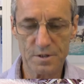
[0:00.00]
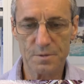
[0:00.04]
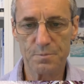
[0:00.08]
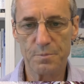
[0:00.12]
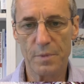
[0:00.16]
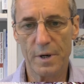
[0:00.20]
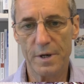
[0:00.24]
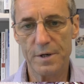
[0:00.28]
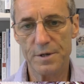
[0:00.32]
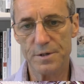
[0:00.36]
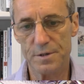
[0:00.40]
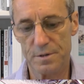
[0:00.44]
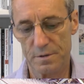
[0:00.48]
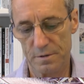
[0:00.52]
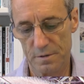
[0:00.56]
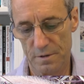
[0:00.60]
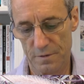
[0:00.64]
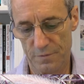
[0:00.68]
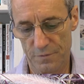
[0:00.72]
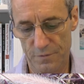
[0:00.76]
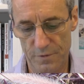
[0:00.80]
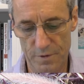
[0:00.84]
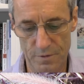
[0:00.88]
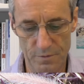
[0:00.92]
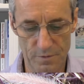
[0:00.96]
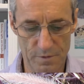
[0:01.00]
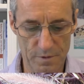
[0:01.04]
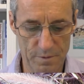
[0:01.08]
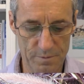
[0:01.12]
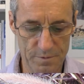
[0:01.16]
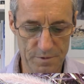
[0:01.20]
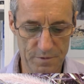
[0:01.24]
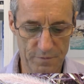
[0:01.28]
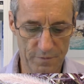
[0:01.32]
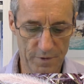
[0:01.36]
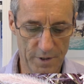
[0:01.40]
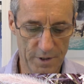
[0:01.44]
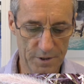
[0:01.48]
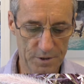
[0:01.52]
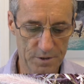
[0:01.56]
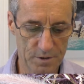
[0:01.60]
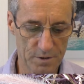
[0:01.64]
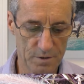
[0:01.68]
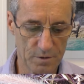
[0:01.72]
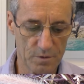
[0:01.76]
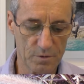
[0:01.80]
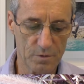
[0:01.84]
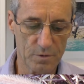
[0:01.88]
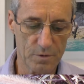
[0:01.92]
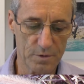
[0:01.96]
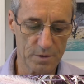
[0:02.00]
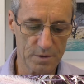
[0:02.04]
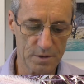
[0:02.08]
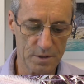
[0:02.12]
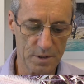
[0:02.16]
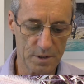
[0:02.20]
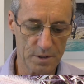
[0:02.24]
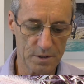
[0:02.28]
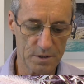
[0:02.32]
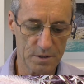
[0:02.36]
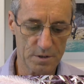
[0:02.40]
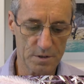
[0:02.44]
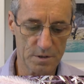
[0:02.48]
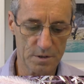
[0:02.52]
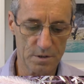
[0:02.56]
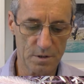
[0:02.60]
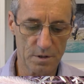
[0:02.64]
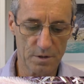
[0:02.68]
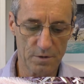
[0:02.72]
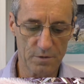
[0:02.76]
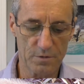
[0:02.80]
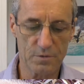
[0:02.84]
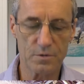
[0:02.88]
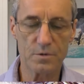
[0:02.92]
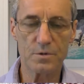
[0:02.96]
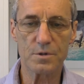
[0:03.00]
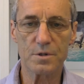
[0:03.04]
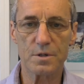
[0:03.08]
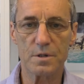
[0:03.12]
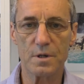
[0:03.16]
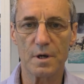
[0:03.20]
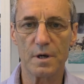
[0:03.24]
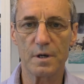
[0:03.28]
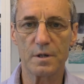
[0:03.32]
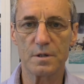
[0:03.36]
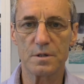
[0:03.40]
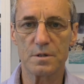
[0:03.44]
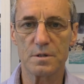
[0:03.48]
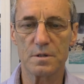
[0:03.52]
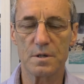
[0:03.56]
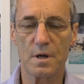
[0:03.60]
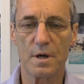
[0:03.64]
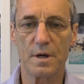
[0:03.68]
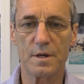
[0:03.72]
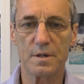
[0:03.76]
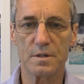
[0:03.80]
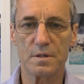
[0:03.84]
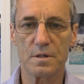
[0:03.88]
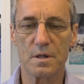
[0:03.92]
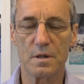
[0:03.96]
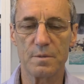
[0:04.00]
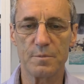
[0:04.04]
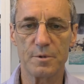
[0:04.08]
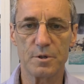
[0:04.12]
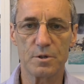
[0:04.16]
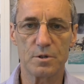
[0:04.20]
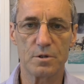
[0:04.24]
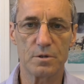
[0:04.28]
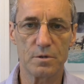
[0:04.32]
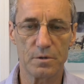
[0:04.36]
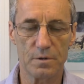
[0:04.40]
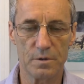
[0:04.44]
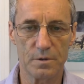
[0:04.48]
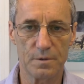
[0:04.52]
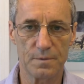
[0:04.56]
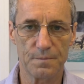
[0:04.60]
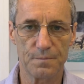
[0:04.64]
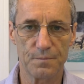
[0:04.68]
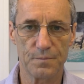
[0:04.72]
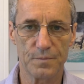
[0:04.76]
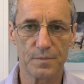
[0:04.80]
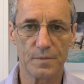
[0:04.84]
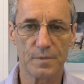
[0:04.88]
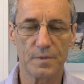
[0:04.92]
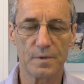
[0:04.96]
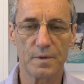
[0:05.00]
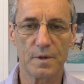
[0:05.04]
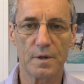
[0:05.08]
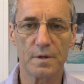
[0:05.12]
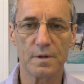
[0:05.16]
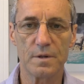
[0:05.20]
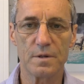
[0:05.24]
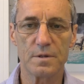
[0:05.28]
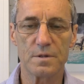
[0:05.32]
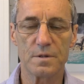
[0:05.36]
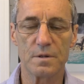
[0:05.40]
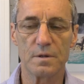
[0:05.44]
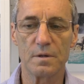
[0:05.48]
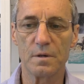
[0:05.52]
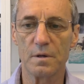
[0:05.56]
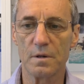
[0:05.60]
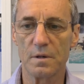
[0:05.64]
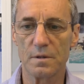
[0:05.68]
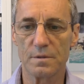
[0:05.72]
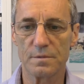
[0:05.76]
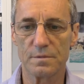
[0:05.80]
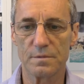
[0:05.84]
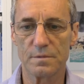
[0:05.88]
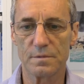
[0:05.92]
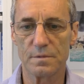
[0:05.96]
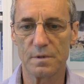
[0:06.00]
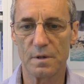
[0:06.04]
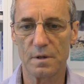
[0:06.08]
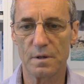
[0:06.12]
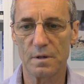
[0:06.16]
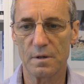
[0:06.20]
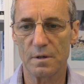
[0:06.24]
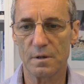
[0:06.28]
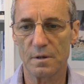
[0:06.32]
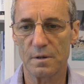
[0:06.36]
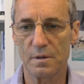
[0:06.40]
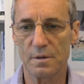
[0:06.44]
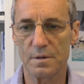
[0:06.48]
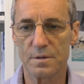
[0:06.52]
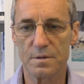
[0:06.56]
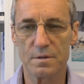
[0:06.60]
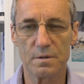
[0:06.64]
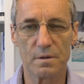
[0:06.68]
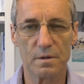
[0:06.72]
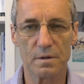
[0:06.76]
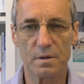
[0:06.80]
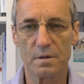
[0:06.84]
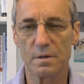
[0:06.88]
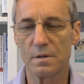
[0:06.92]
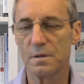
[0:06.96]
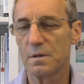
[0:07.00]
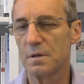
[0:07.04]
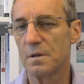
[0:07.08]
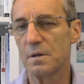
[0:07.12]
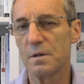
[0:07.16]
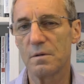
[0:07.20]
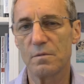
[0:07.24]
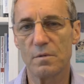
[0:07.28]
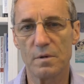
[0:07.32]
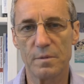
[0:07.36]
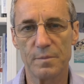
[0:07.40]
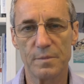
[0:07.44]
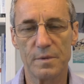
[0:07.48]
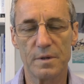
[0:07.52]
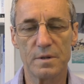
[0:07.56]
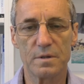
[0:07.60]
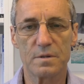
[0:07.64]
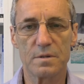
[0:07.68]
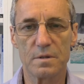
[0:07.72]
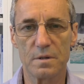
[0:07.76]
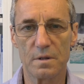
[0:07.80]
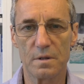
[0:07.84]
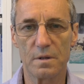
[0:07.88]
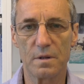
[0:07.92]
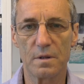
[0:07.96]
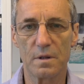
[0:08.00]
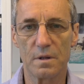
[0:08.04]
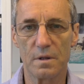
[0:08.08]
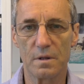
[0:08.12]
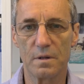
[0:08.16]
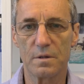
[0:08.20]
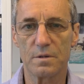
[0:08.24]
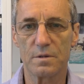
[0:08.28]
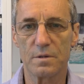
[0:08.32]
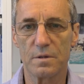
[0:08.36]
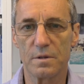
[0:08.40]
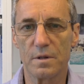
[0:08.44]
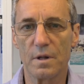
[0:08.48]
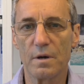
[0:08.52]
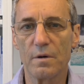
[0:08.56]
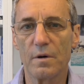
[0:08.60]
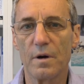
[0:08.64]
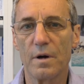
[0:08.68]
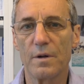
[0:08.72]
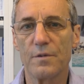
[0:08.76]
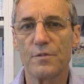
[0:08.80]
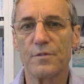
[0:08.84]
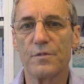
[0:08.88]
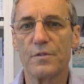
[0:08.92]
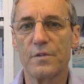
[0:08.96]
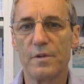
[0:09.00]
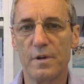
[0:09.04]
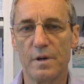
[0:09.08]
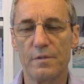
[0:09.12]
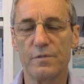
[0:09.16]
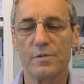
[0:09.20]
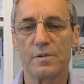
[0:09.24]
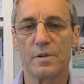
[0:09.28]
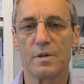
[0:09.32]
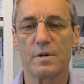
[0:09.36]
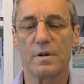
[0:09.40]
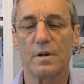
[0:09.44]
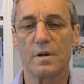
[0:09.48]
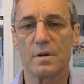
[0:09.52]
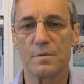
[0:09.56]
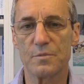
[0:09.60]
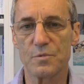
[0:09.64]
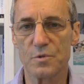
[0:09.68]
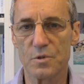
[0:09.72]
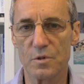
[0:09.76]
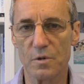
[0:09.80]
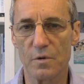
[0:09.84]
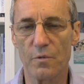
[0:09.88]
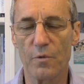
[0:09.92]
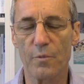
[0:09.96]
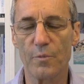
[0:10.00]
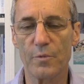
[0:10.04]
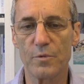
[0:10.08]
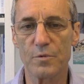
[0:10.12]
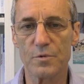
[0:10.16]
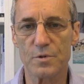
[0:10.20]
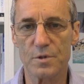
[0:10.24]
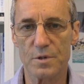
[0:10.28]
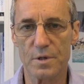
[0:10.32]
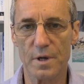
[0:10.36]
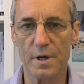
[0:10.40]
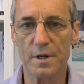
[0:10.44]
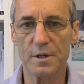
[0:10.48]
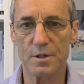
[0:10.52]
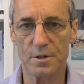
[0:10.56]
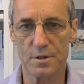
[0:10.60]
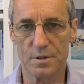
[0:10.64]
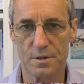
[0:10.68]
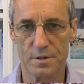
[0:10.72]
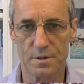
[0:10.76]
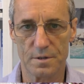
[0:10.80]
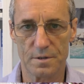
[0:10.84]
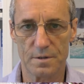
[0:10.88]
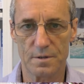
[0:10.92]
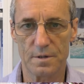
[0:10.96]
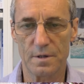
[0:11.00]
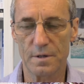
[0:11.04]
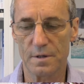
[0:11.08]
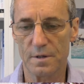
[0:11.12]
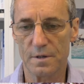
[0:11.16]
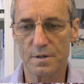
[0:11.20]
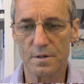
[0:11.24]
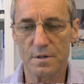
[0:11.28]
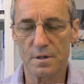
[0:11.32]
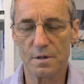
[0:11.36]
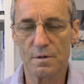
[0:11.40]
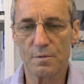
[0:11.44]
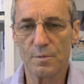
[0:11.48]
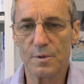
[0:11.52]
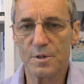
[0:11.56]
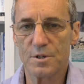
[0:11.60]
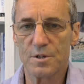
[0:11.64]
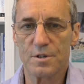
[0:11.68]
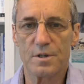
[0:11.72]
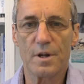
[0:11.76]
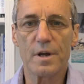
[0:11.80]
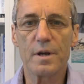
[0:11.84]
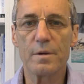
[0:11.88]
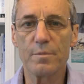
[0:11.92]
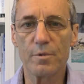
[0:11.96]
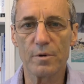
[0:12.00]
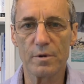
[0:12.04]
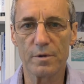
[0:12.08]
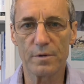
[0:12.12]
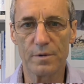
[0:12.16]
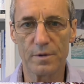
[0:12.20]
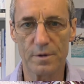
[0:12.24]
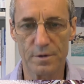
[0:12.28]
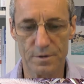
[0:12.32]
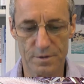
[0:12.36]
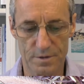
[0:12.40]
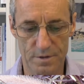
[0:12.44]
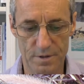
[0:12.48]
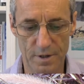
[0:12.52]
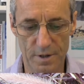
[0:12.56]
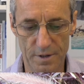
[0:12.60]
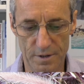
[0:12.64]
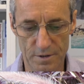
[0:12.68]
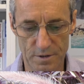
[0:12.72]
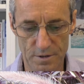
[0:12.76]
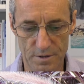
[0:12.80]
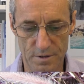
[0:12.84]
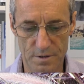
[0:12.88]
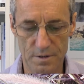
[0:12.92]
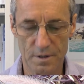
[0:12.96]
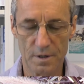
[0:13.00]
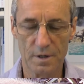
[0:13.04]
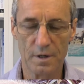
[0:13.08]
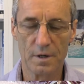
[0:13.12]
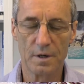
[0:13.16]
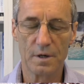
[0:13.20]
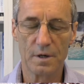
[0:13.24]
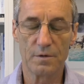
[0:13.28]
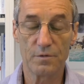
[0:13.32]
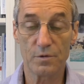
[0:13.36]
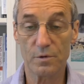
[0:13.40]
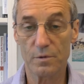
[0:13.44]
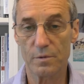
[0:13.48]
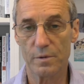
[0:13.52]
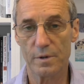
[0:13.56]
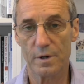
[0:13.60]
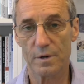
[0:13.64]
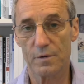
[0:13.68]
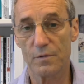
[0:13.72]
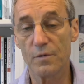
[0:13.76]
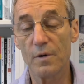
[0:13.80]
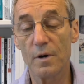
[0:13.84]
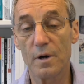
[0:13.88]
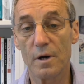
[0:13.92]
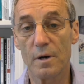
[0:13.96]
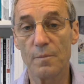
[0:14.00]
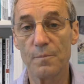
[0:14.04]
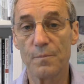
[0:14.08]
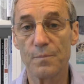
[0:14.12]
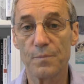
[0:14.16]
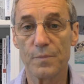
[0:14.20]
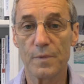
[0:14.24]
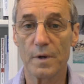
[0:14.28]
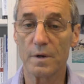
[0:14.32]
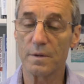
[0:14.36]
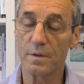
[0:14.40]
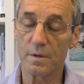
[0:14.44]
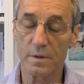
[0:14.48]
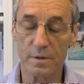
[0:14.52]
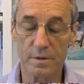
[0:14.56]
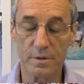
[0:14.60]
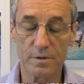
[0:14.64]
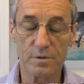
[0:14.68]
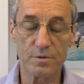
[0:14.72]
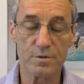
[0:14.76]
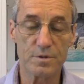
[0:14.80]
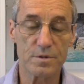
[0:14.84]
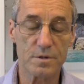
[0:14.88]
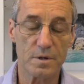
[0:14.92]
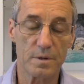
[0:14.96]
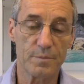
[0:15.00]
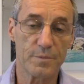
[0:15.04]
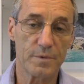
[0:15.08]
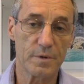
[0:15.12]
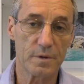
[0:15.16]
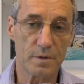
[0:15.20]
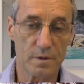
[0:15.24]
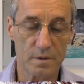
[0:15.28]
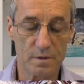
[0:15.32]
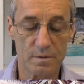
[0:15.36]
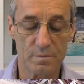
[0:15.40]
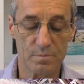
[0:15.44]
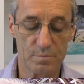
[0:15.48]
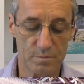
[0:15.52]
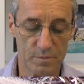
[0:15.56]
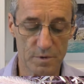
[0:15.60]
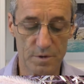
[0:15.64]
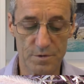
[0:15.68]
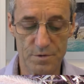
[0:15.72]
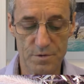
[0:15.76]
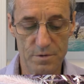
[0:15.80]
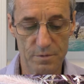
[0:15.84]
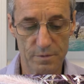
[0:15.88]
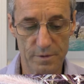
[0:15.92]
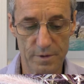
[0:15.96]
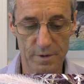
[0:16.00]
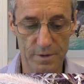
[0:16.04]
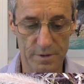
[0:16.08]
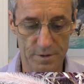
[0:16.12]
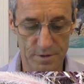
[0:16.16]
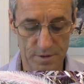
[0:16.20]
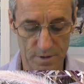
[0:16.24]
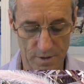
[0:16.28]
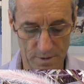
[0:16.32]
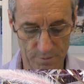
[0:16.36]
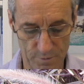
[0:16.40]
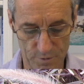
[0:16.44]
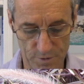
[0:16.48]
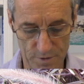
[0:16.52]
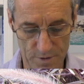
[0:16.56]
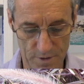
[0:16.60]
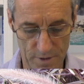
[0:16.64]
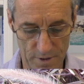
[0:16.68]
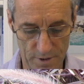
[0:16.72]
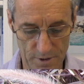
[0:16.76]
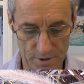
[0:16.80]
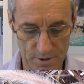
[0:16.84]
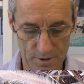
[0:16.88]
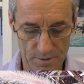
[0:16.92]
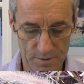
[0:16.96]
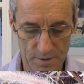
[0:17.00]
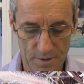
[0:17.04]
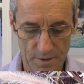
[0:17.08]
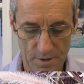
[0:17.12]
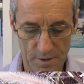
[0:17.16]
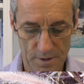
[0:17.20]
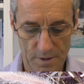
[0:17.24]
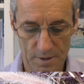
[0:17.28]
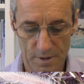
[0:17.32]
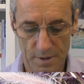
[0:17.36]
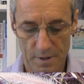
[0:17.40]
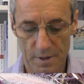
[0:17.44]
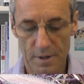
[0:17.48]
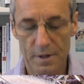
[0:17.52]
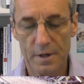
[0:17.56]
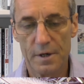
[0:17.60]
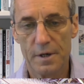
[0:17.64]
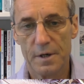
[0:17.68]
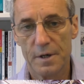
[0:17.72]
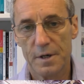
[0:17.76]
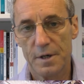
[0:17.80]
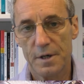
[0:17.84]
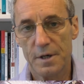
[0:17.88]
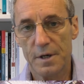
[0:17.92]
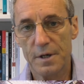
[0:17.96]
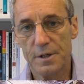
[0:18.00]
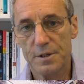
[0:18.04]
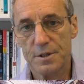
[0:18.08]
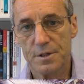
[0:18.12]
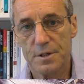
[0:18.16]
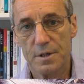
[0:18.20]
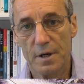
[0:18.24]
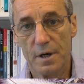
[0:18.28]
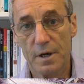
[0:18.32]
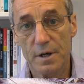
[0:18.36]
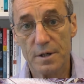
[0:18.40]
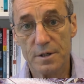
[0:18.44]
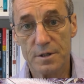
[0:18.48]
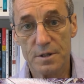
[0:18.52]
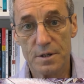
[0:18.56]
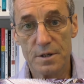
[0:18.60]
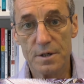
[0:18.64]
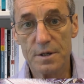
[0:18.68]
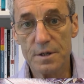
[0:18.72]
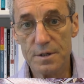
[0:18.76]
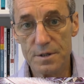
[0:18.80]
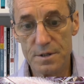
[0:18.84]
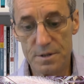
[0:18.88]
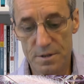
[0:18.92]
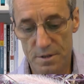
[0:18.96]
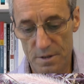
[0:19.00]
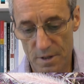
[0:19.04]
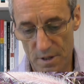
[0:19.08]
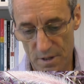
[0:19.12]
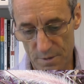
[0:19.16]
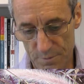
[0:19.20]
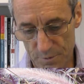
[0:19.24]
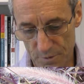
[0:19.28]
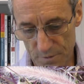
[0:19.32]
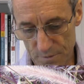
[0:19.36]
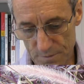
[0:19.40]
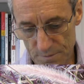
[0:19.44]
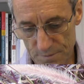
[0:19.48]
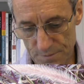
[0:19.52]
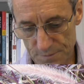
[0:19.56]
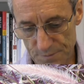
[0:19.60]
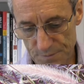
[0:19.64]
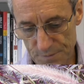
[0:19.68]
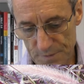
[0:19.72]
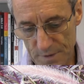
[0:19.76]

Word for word: is based on the frequent observation that organizations go through stages as they mature. Now these are not, uh, is not a continuum, it's, there are definite and observable stages. They seem to be stable in those stages for quite a time and then they do something and it moves to another stable stage. Each stage is stable.